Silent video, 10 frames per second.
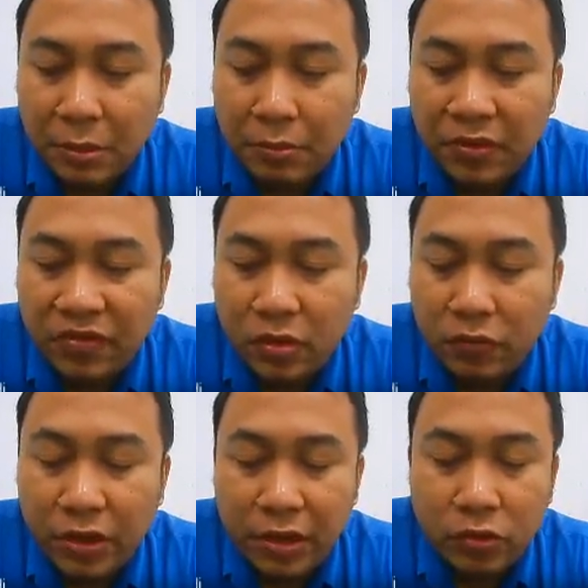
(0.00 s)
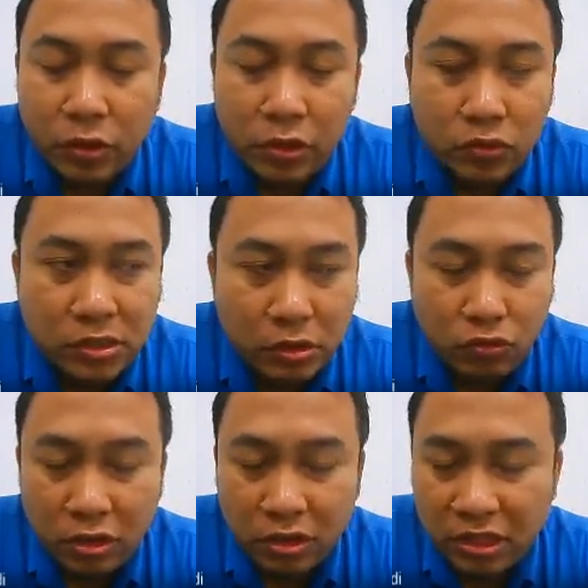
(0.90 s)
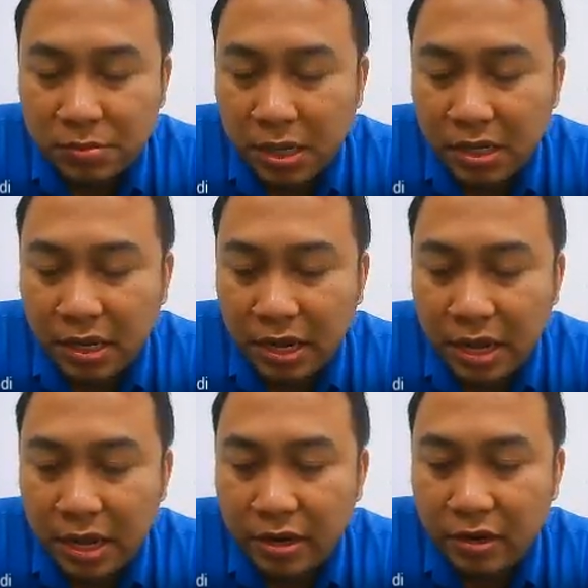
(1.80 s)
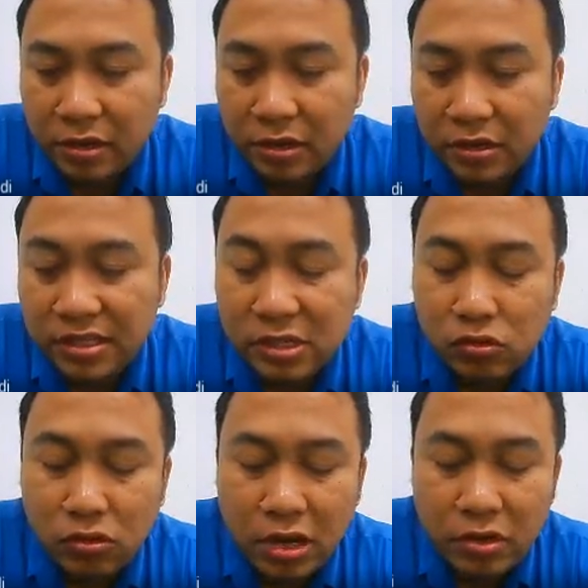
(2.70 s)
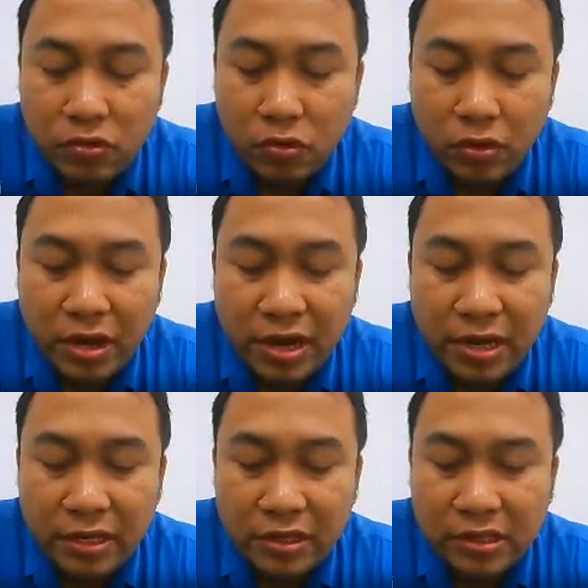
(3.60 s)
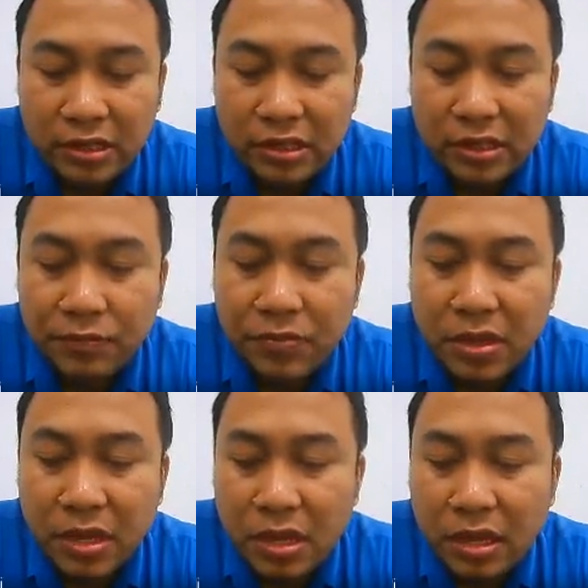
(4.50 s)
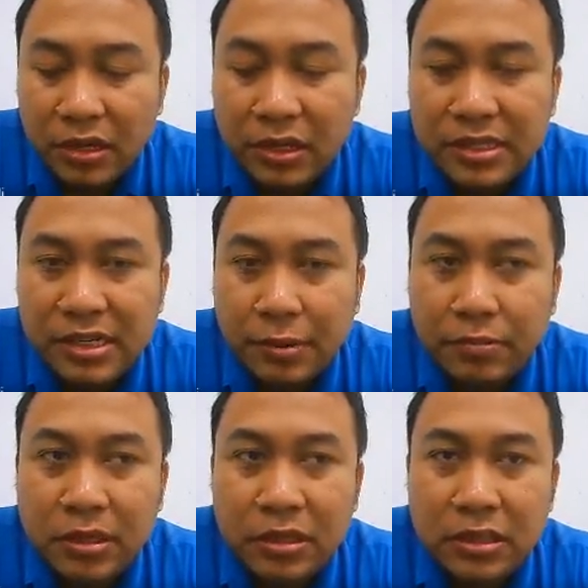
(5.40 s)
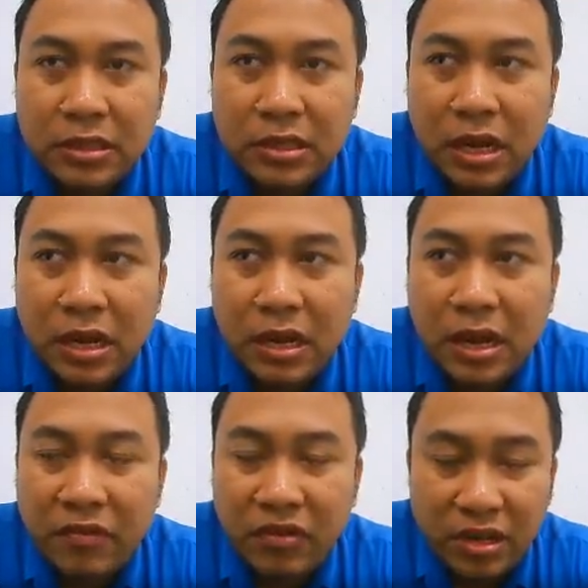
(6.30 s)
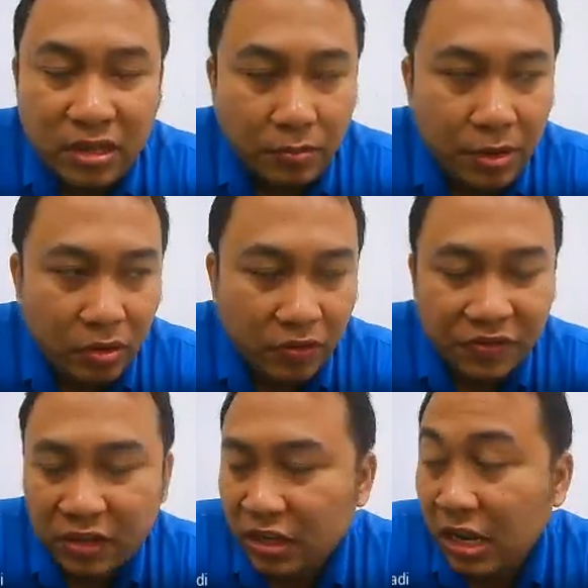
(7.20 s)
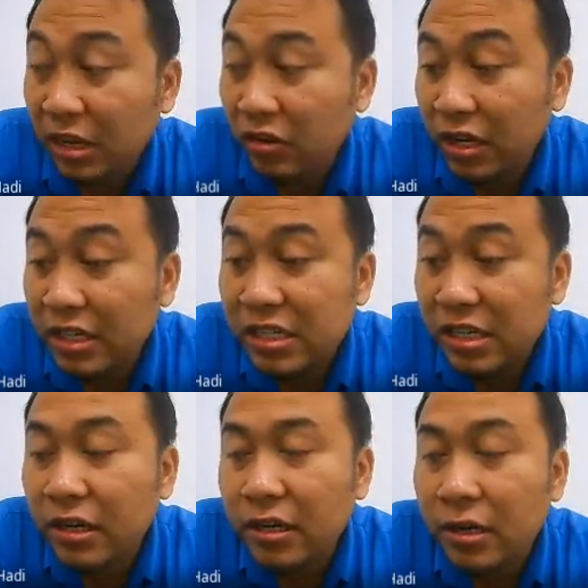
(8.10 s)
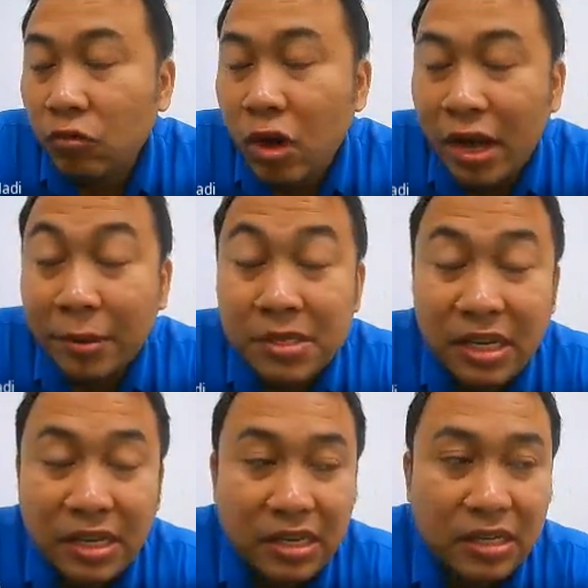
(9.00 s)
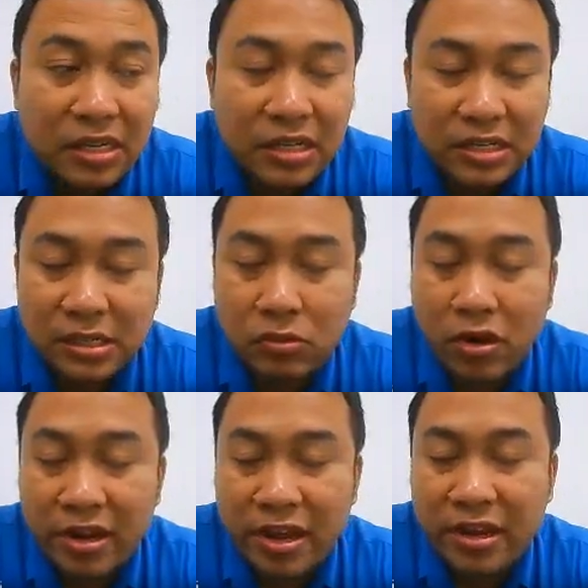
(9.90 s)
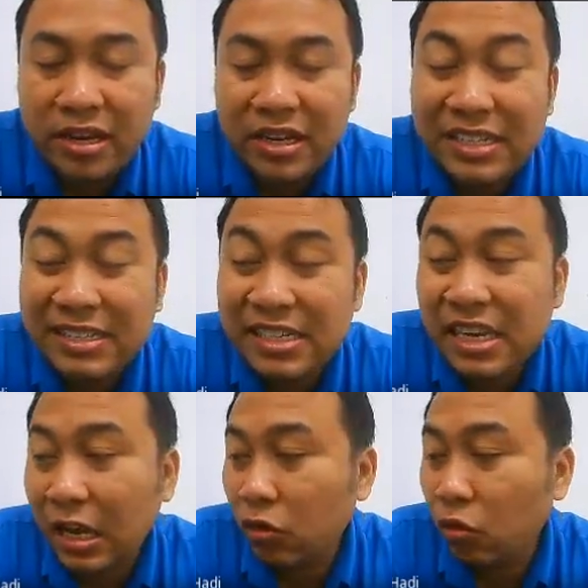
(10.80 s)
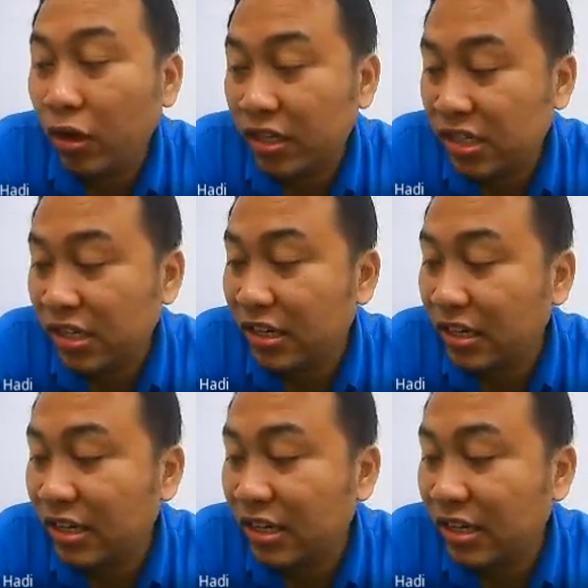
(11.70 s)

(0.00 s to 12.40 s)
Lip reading: Before we are going to securities market, just to let you know that this chapter have a little bit of calculation. What I'm saying here is quite an easy calculation.